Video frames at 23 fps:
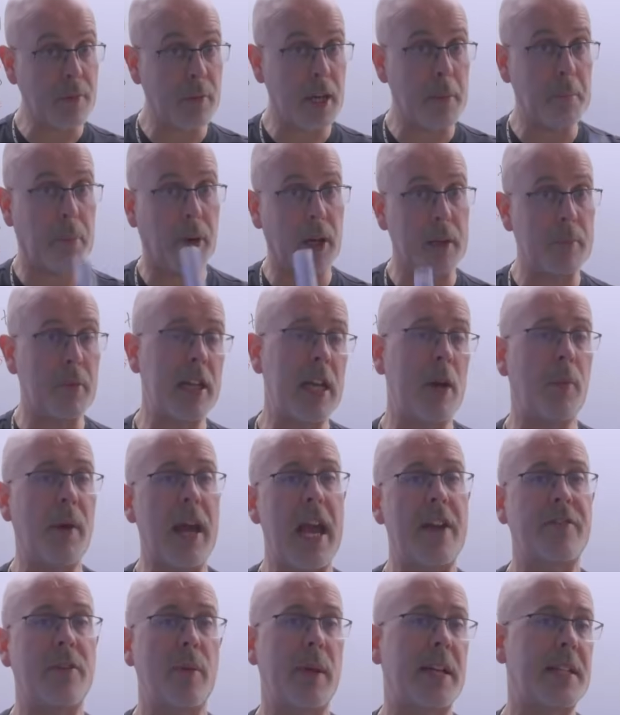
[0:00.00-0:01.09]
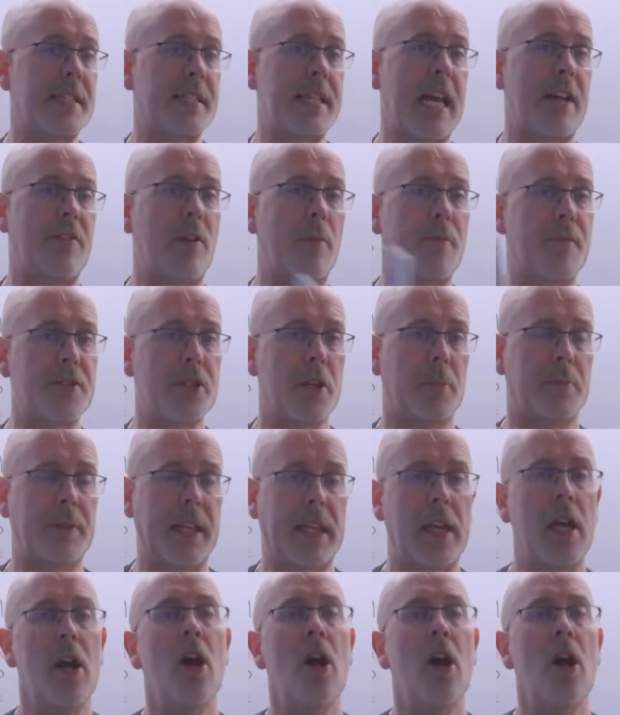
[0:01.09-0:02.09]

money, putting money away every week to save up for something,